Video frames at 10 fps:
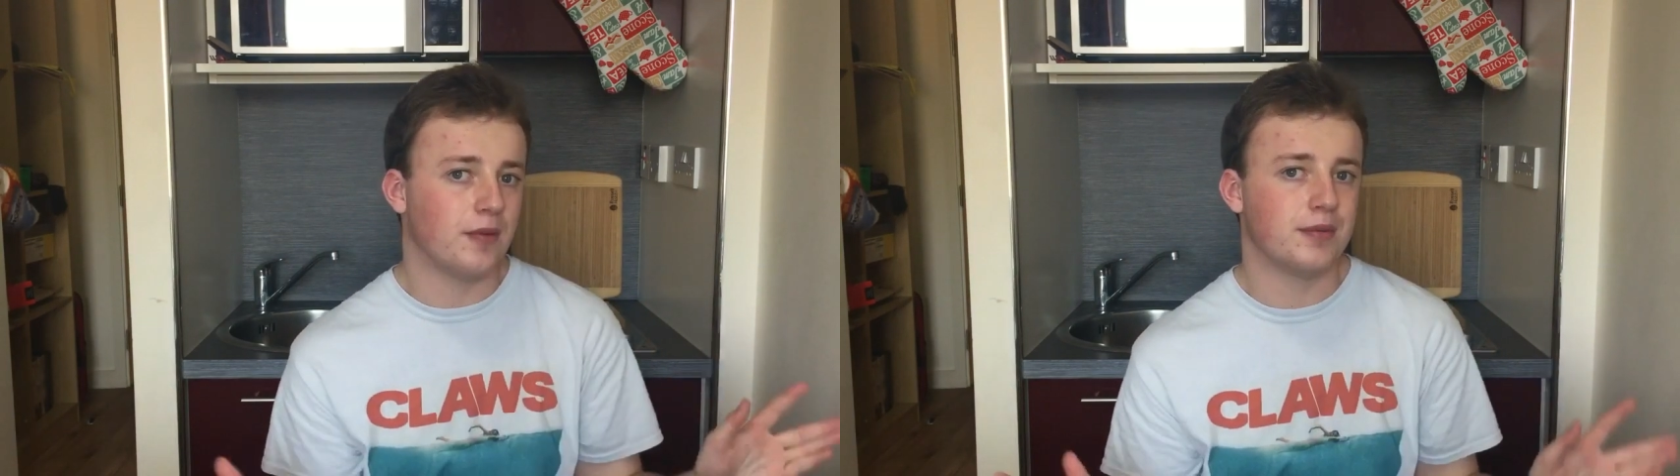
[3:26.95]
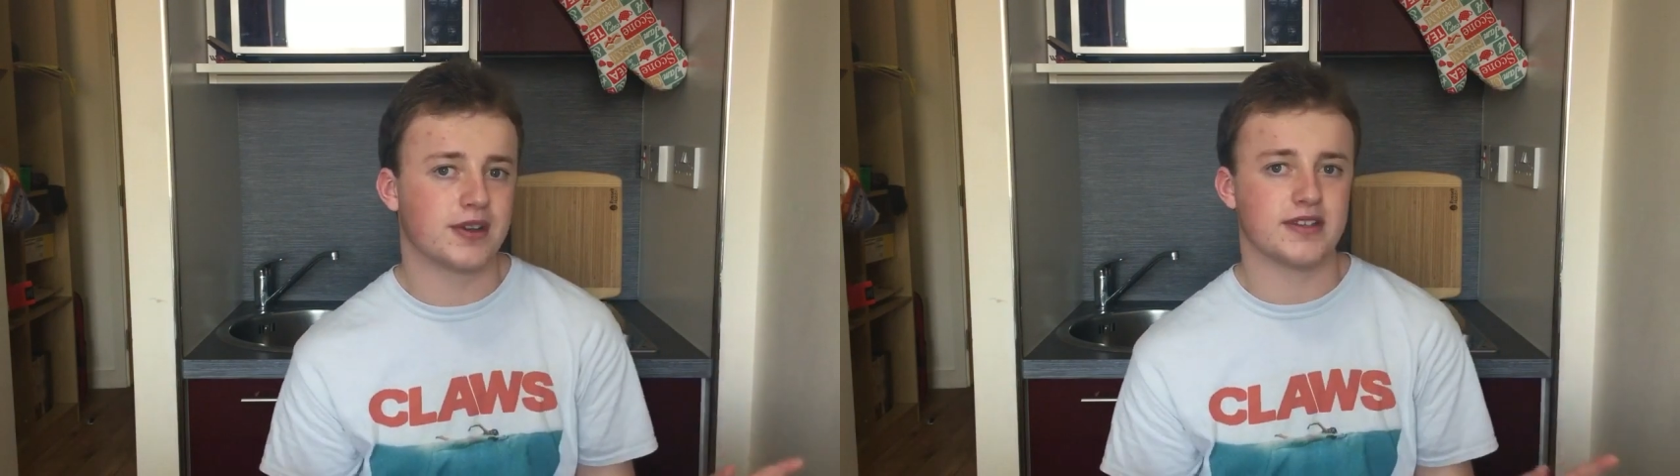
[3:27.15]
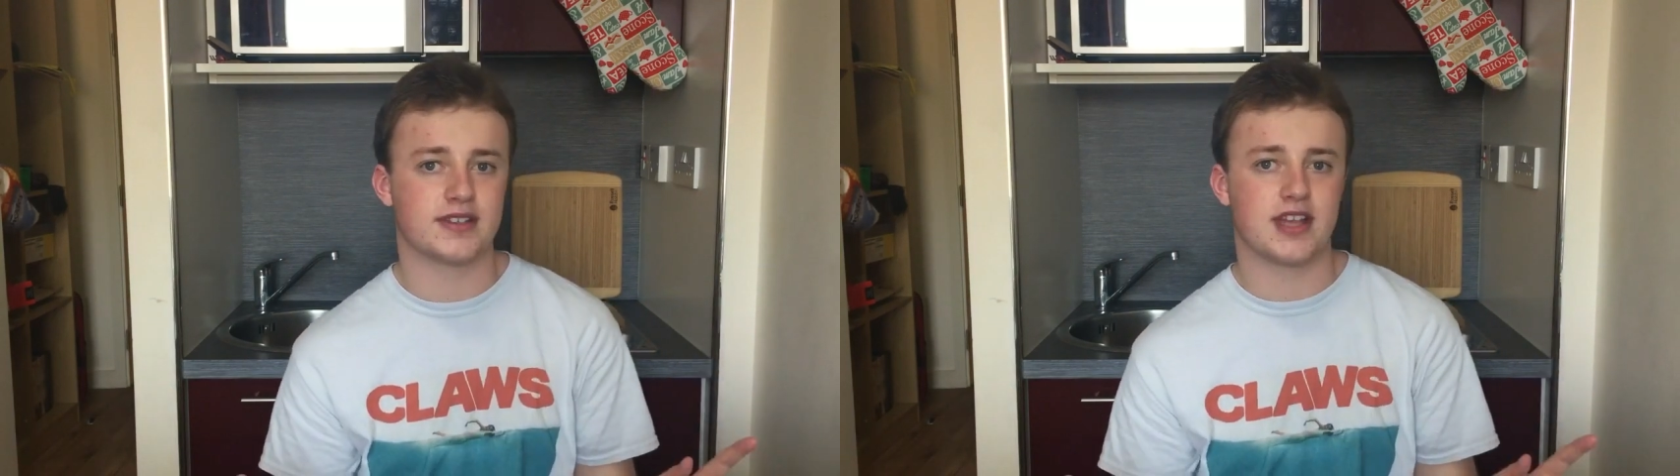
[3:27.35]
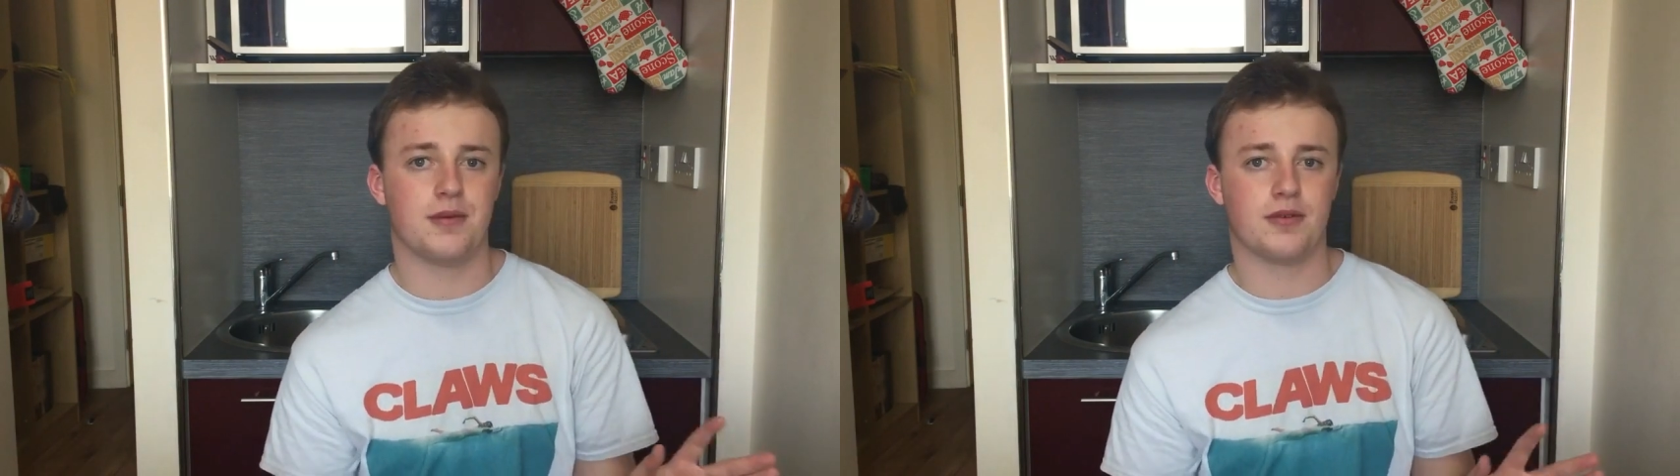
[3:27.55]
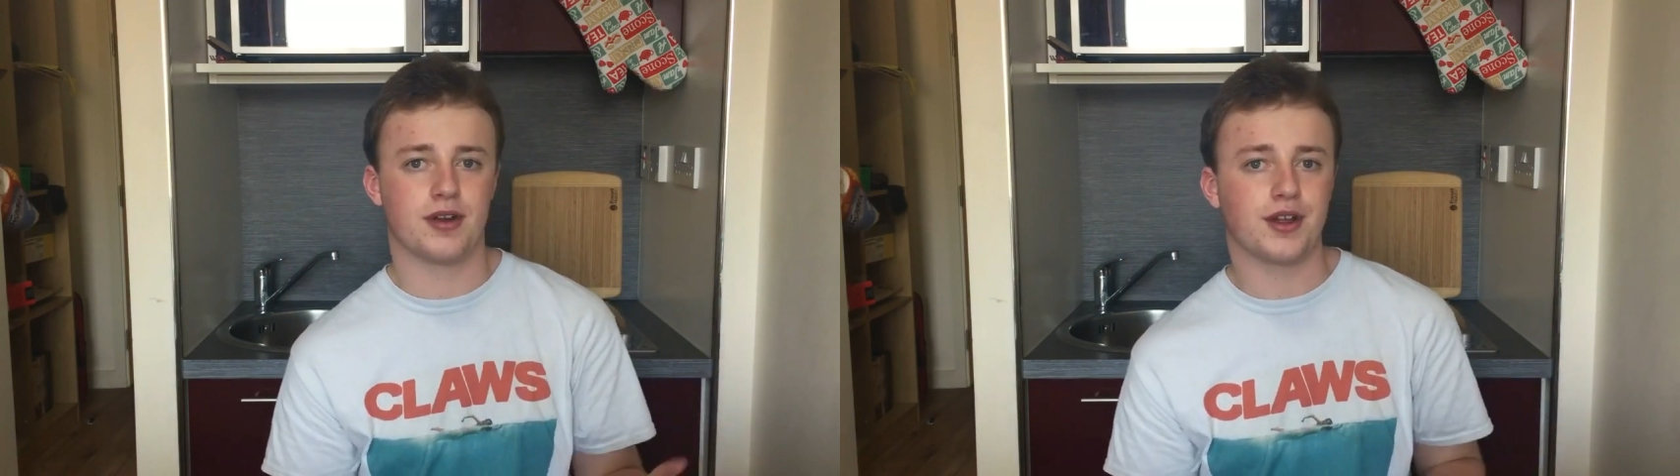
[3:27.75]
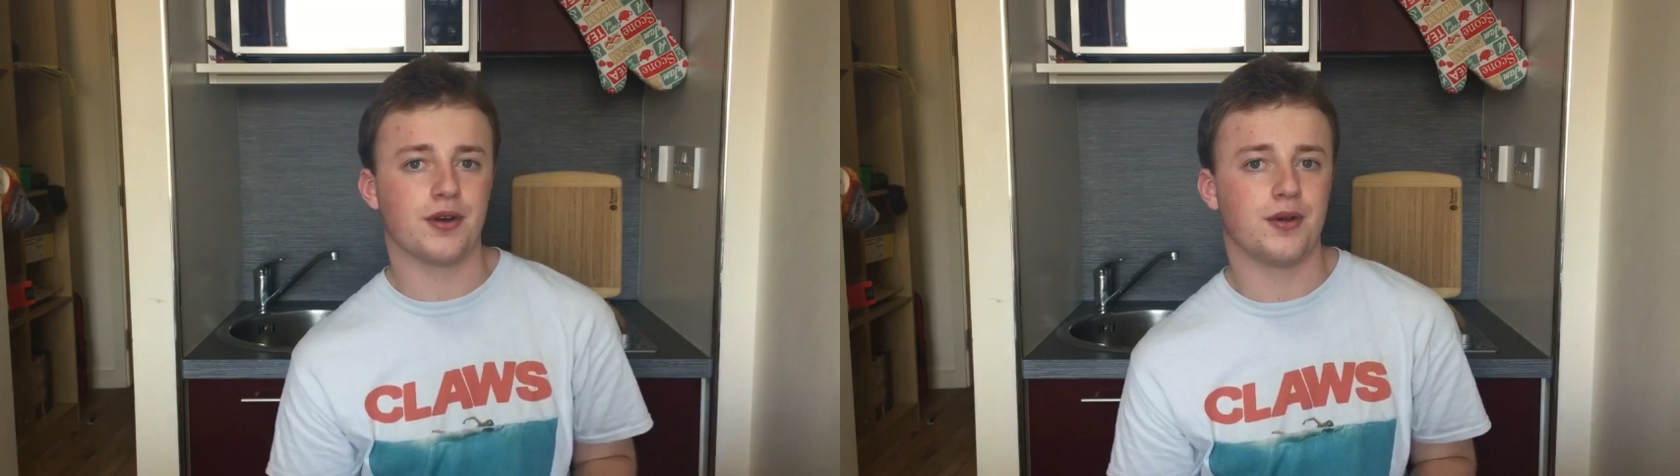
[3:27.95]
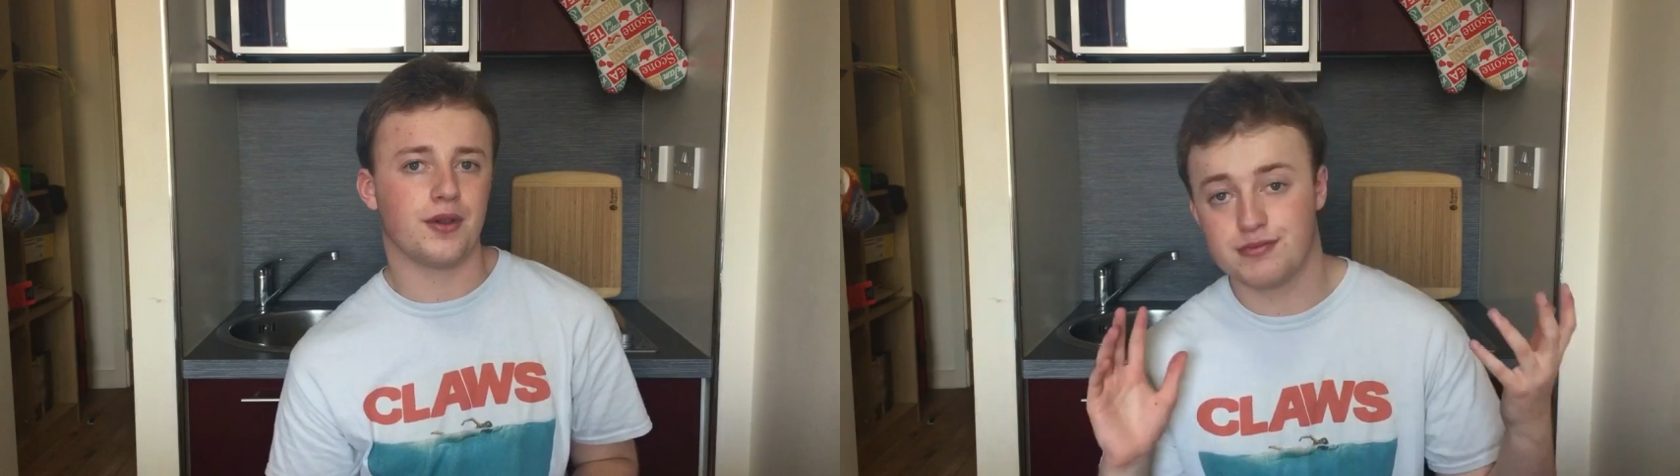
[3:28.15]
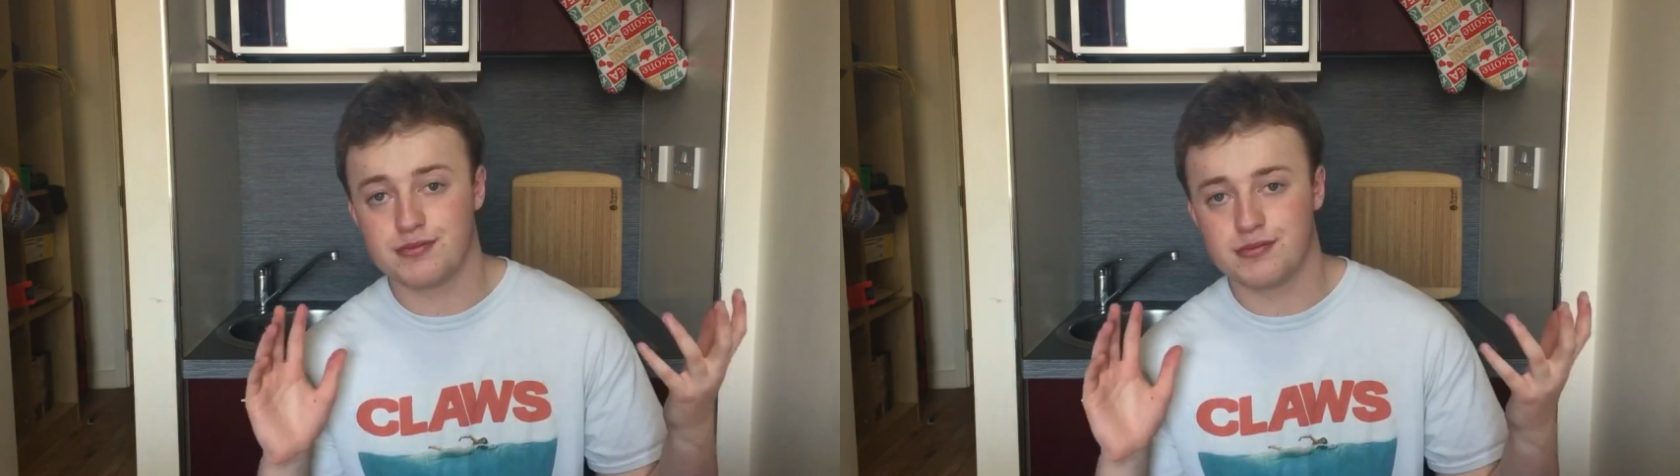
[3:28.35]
them, because that'll be really cool.